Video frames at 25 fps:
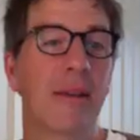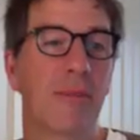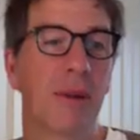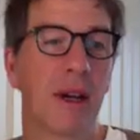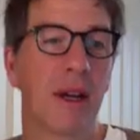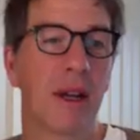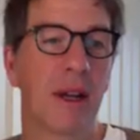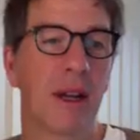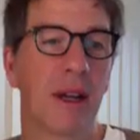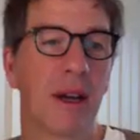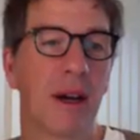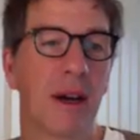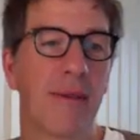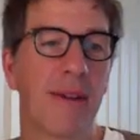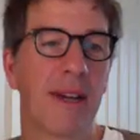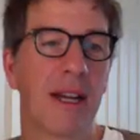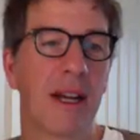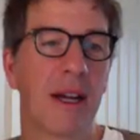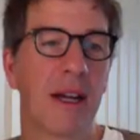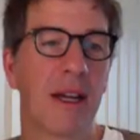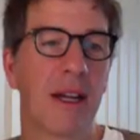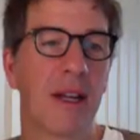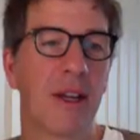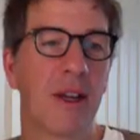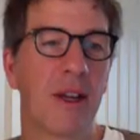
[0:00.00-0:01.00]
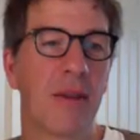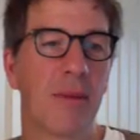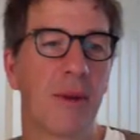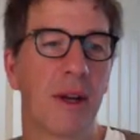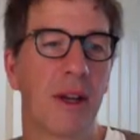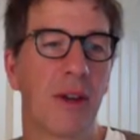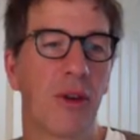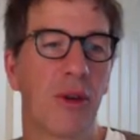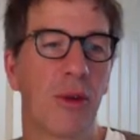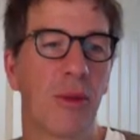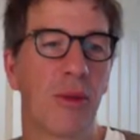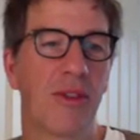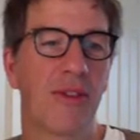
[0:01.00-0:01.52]
But I mean, I can use my
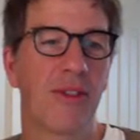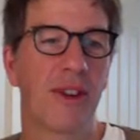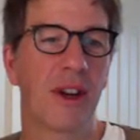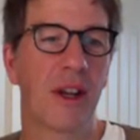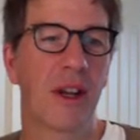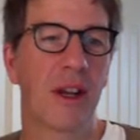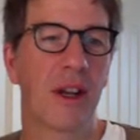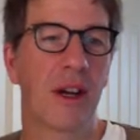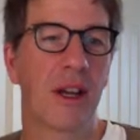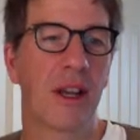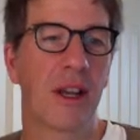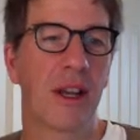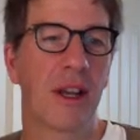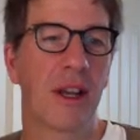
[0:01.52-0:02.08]
normal phone line.